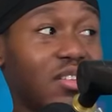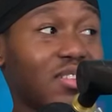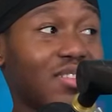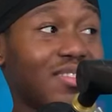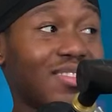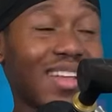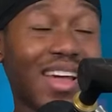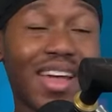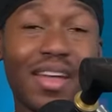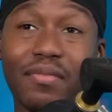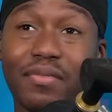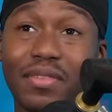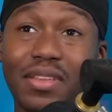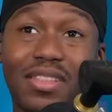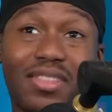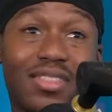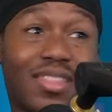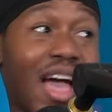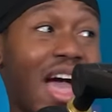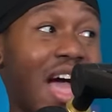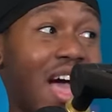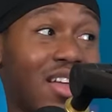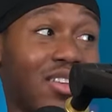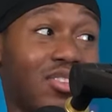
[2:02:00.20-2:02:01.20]
It's not even
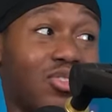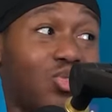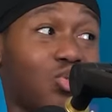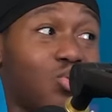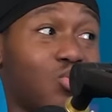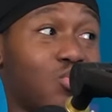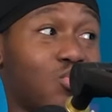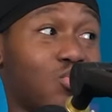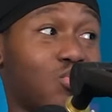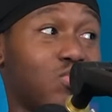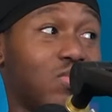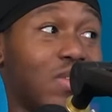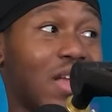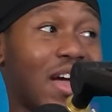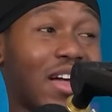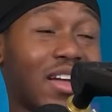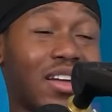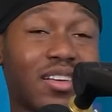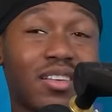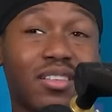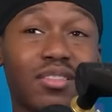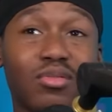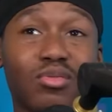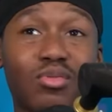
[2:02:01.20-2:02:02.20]
that too.
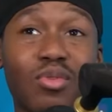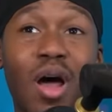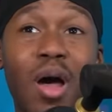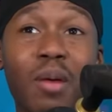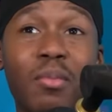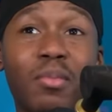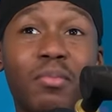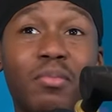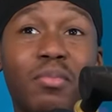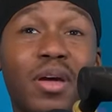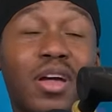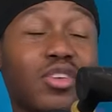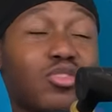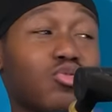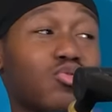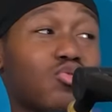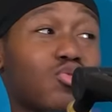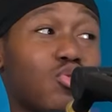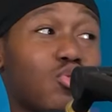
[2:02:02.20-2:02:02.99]
Like robbing banks,